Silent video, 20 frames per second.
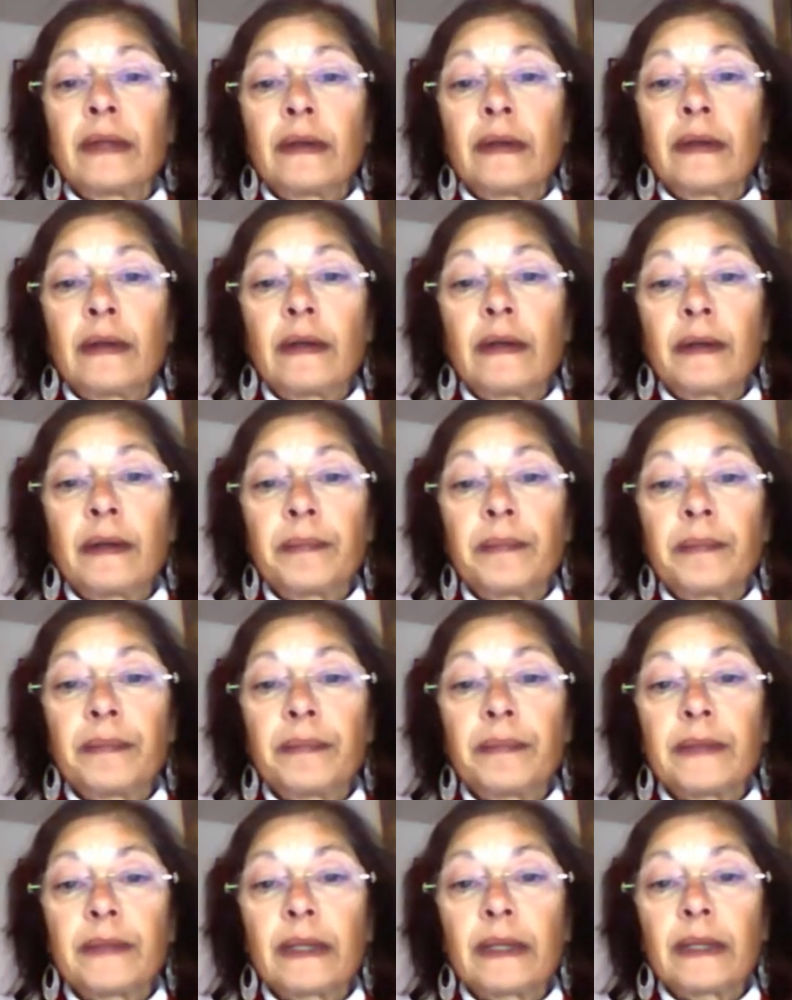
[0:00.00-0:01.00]

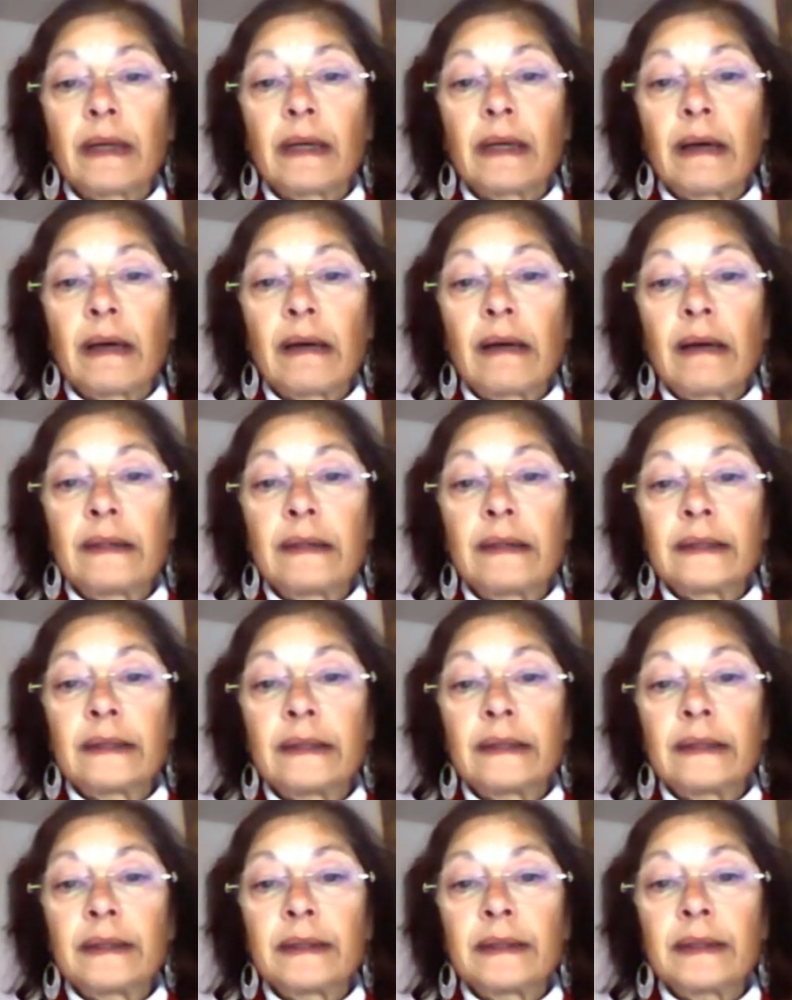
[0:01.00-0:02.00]
um,
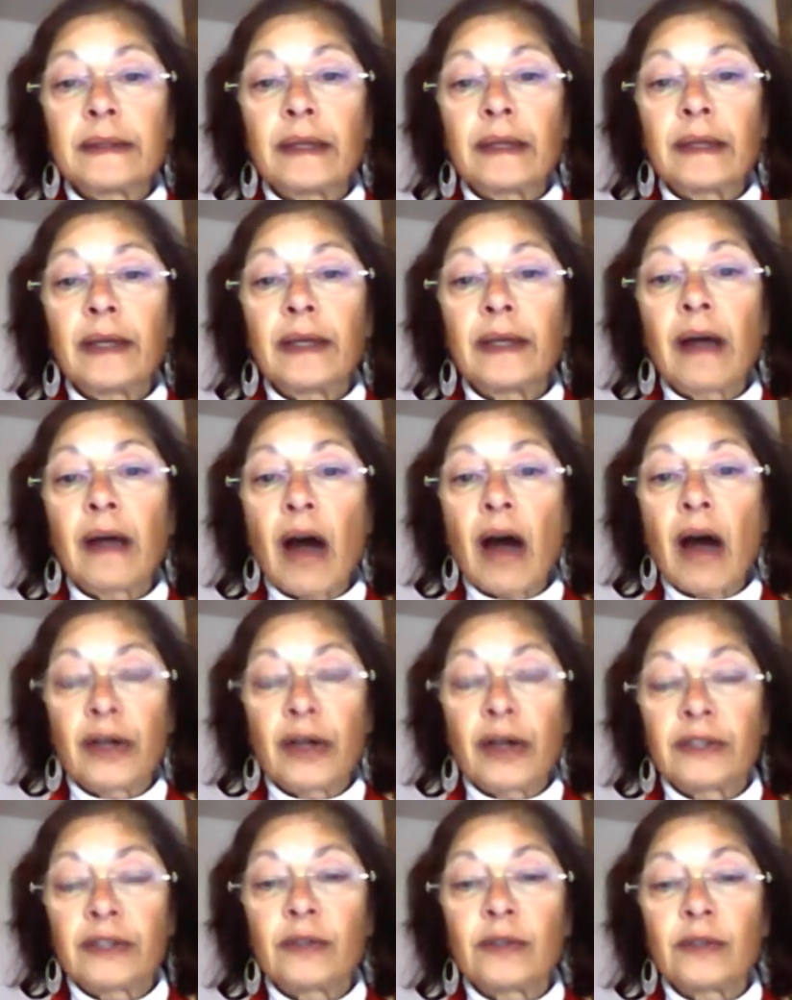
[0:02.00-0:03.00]
her
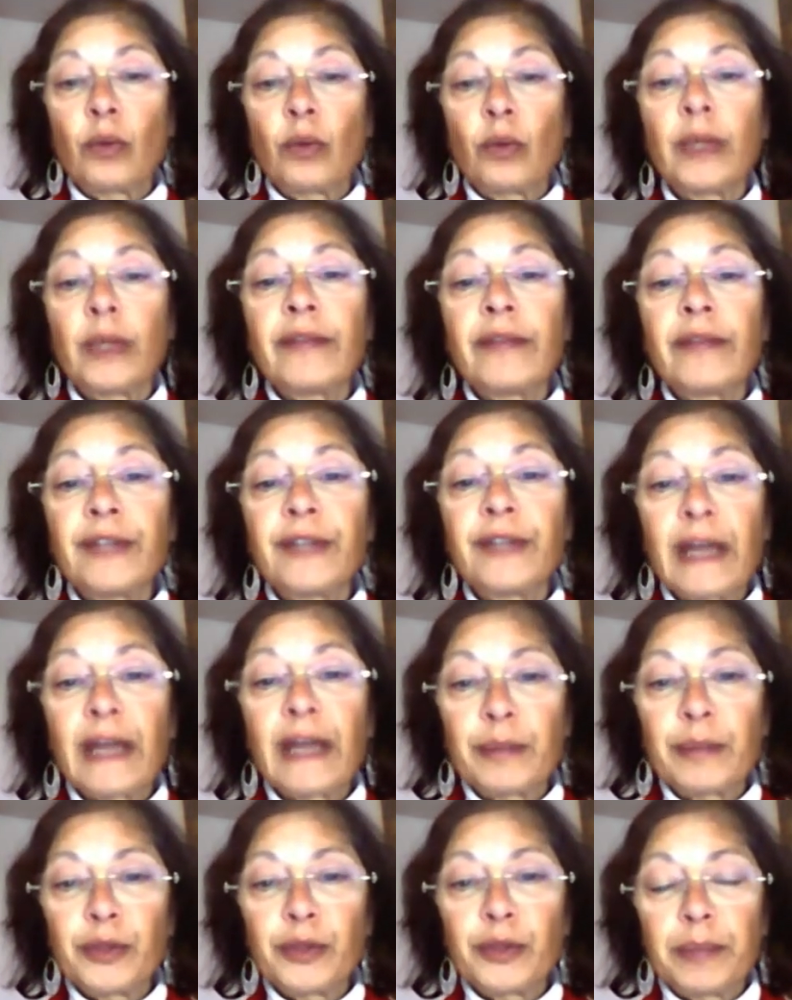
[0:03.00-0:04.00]
aunt or whatever it
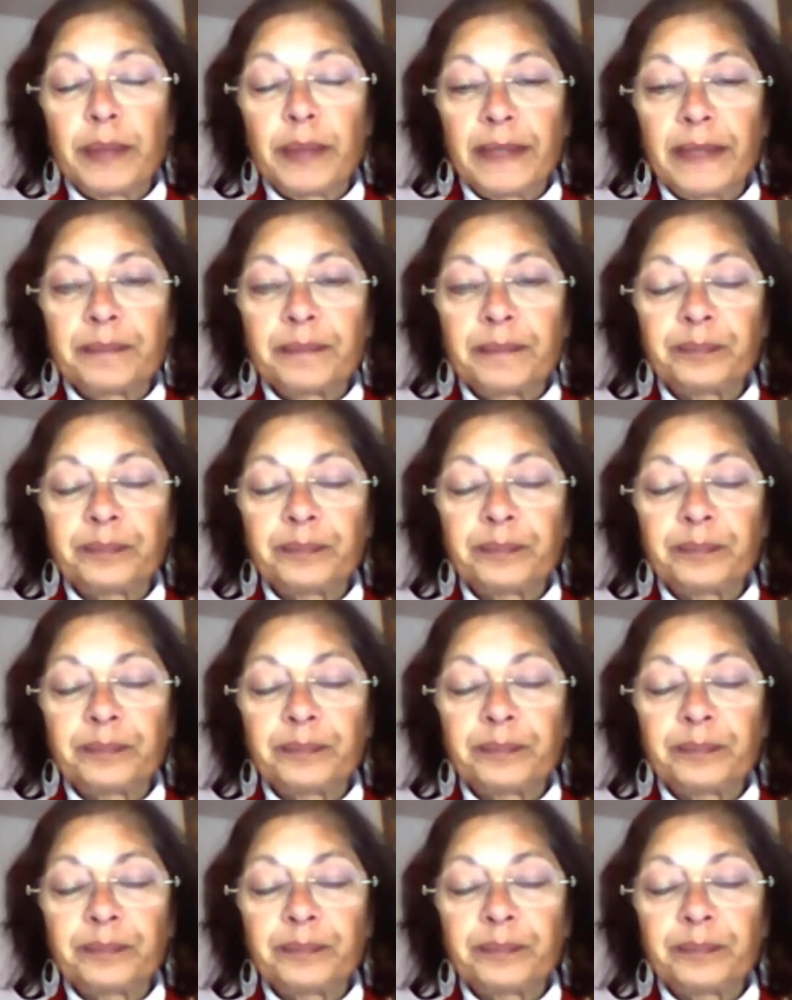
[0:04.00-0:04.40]
happened to be.